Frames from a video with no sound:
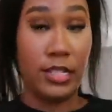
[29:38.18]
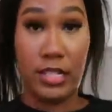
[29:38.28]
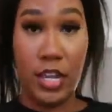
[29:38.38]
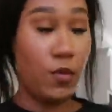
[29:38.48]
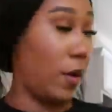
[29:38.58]

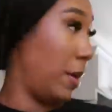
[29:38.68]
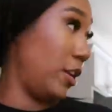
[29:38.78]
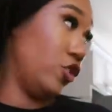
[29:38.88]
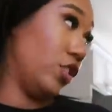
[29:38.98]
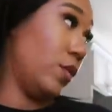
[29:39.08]
Teamwork make
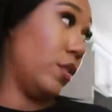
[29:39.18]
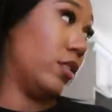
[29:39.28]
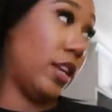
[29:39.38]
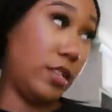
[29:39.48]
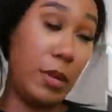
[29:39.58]
the dream
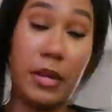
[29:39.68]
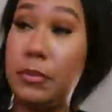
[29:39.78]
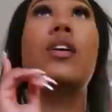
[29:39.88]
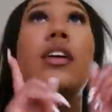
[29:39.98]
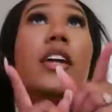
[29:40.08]
work, thanks, babe.
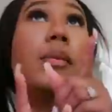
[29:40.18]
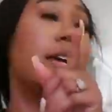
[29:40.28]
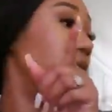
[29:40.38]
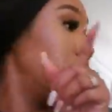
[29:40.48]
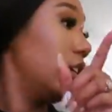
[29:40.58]

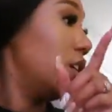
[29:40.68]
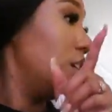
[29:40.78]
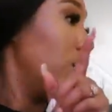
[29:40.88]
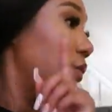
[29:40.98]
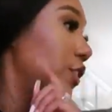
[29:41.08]
Anyways,
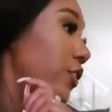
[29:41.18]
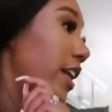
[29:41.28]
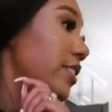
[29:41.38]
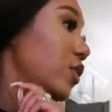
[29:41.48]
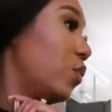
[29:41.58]
we
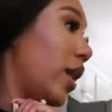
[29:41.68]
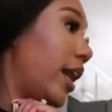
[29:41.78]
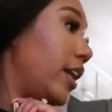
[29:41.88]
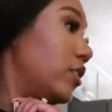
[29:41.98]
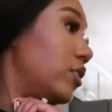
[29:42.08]
trying to
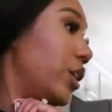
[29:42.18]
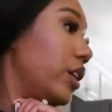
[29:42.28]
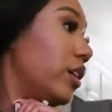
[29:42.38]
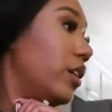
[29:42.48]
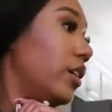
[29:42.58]
watch
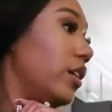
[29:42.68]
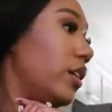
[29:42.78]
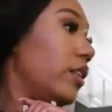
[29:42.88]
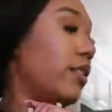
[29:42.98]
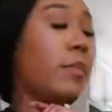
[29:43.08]

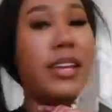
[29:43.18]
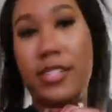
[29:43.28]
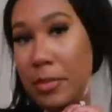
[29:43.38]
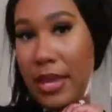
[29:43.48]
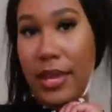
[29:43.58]
The
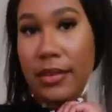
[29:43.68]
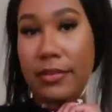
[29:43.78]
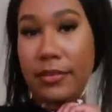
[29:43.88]
Best Man.